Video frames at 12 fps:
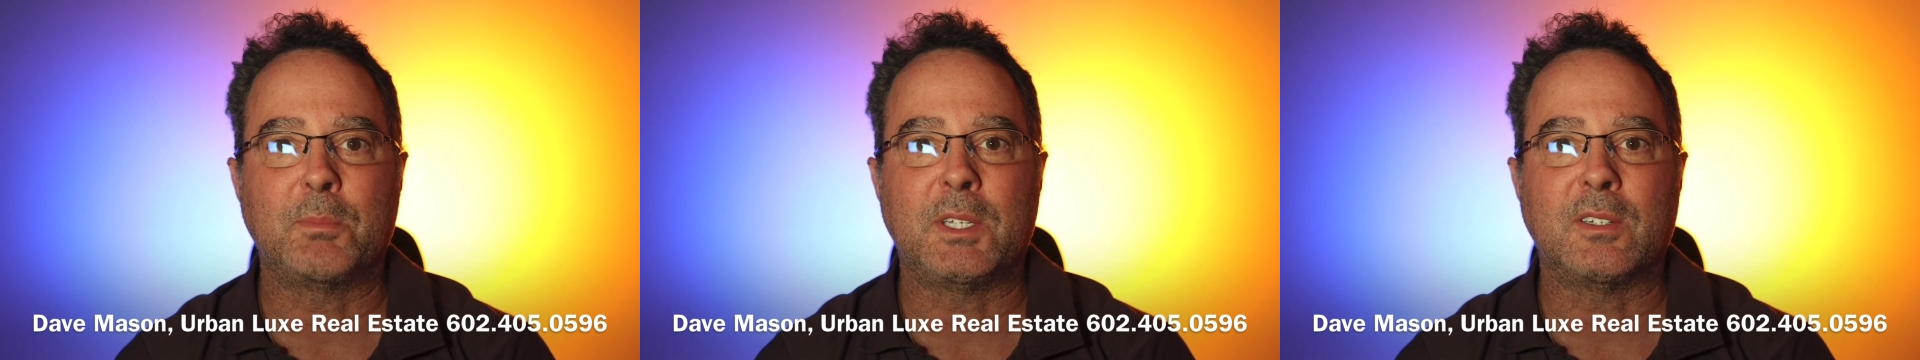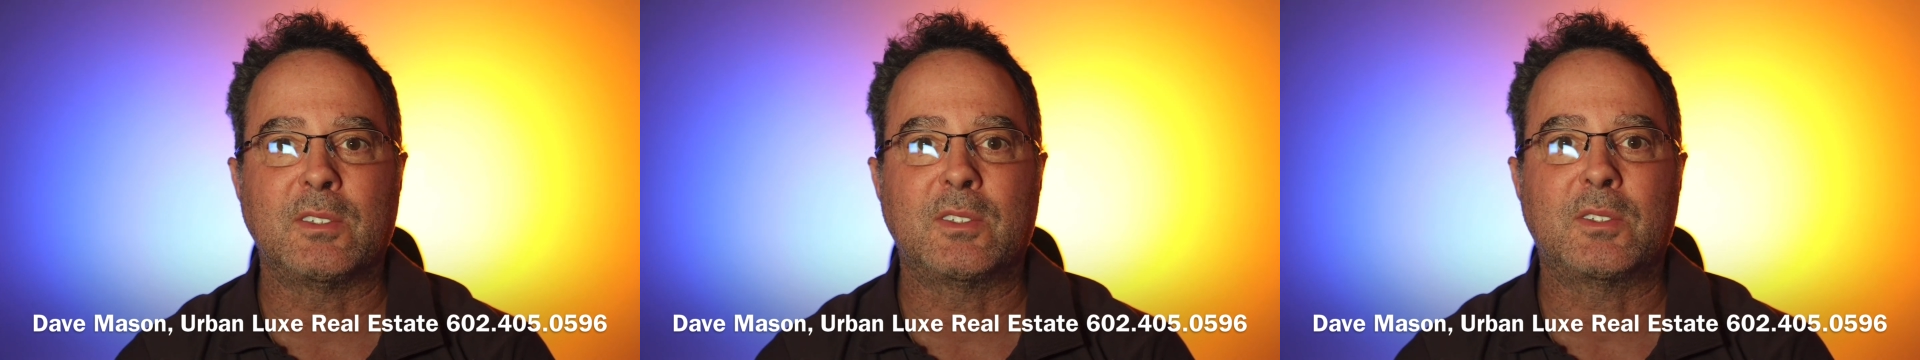
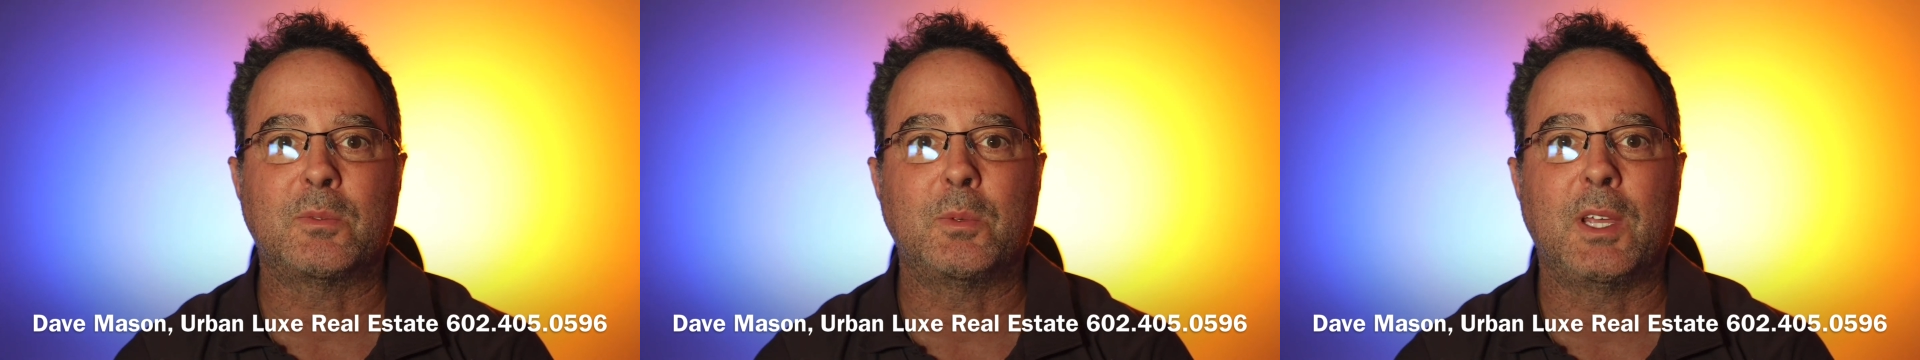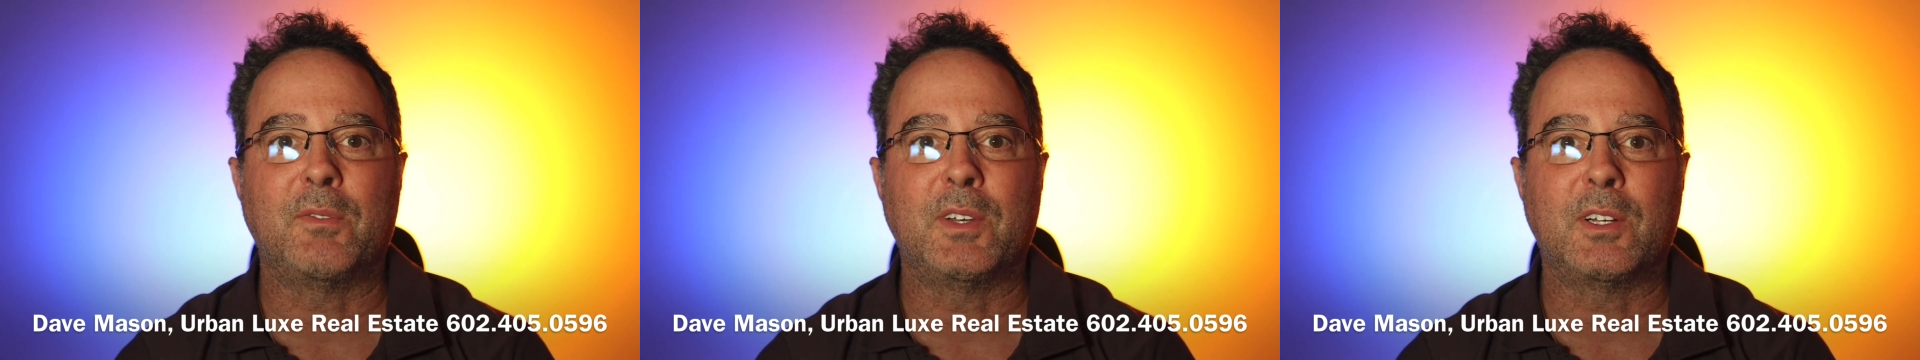because
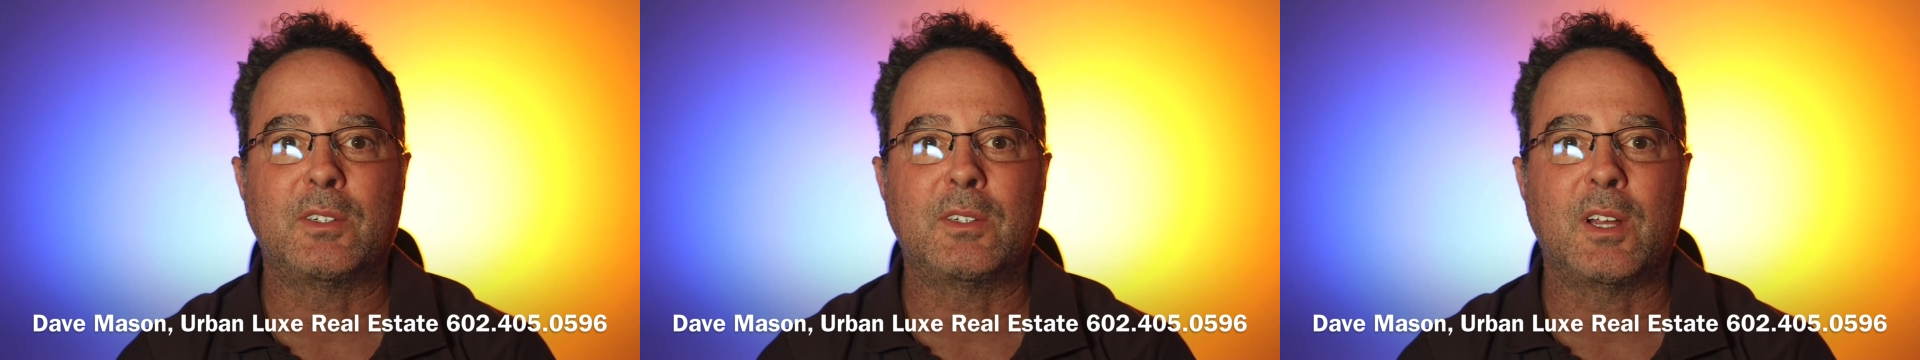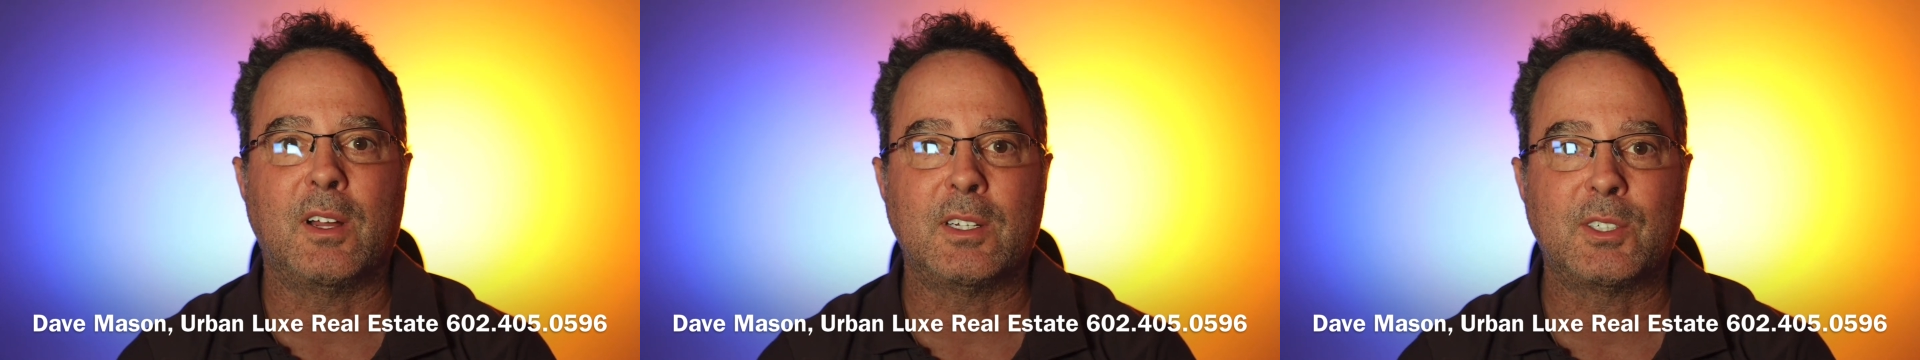we have a
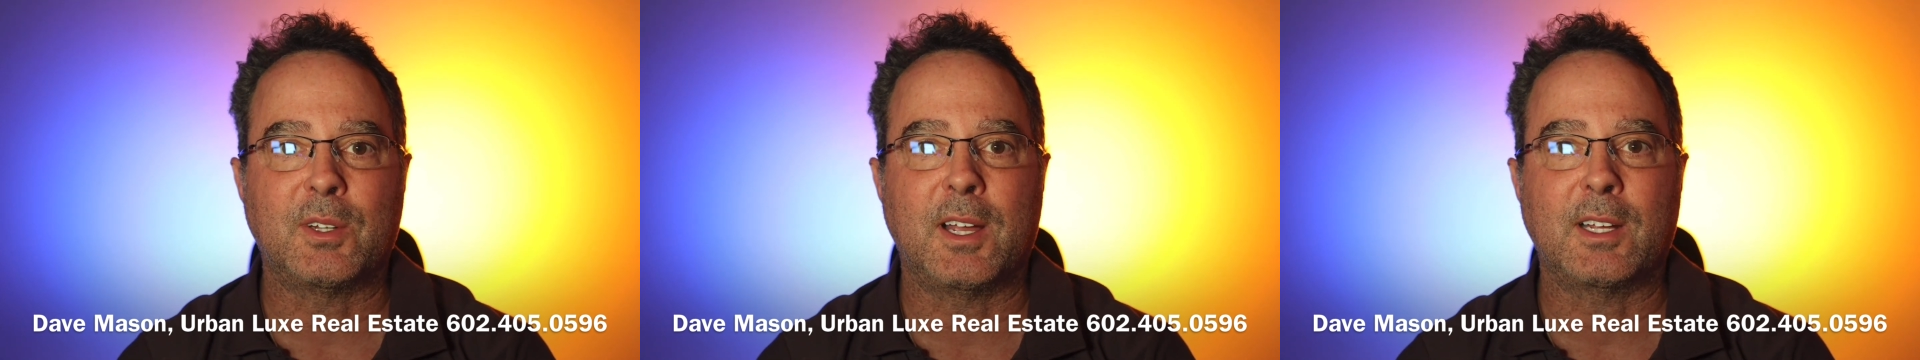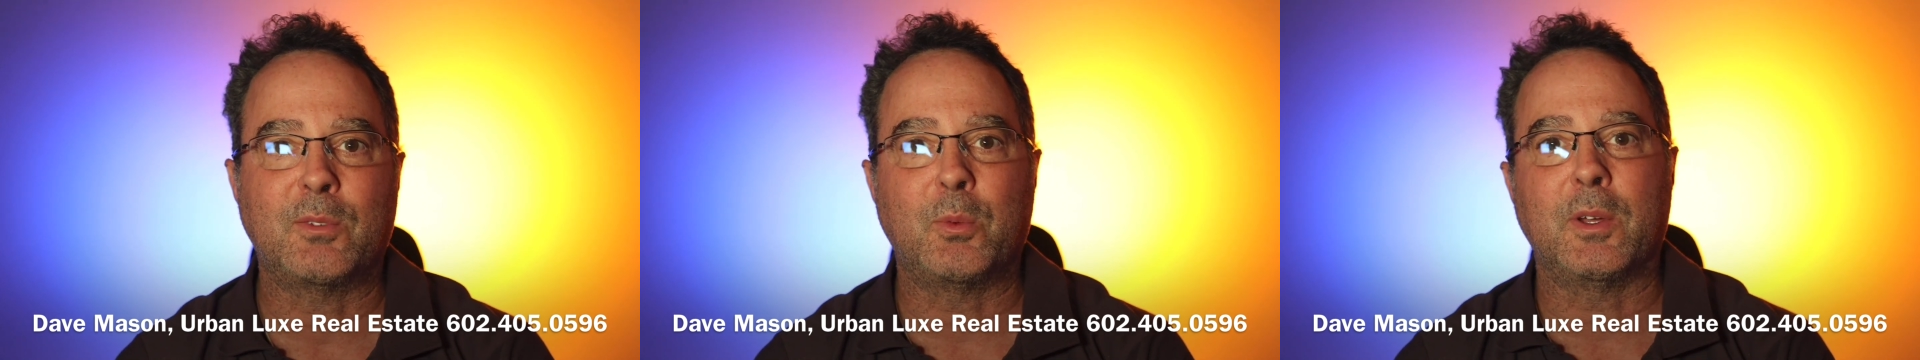
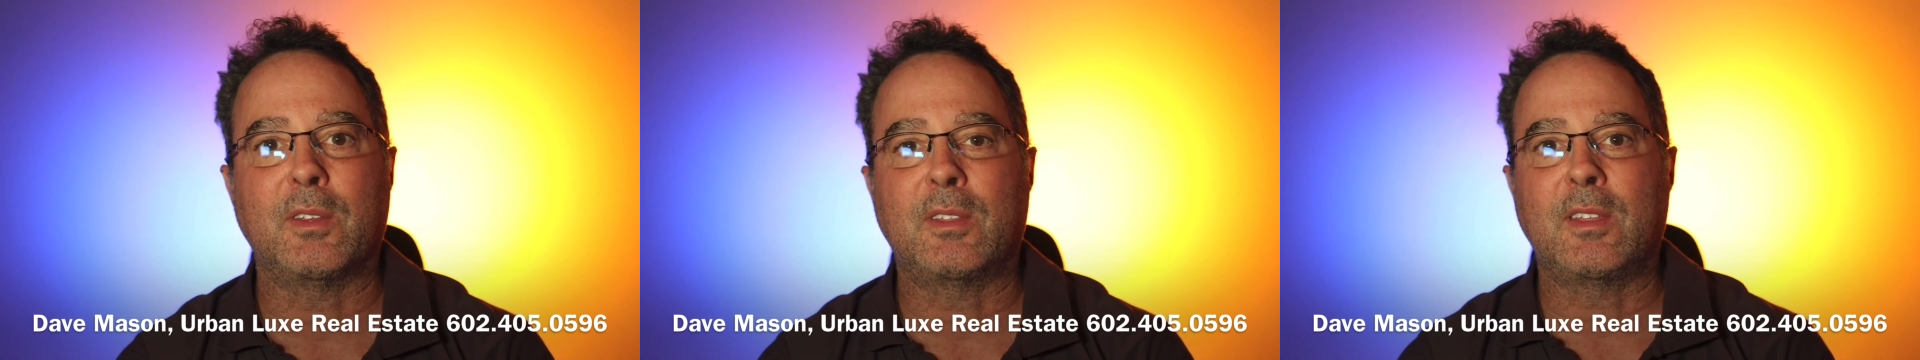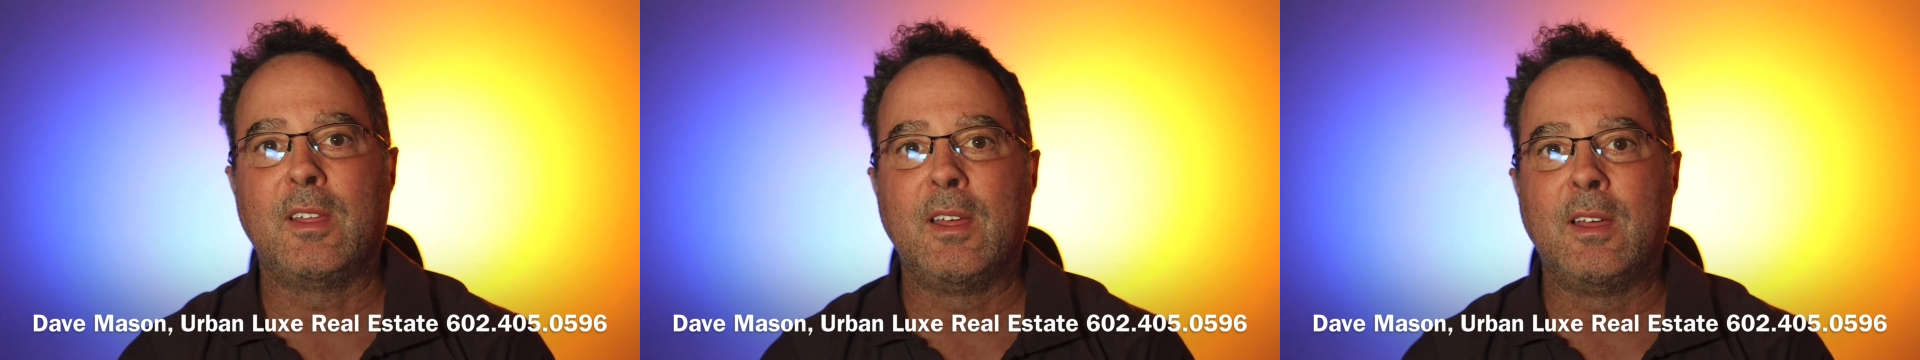contract with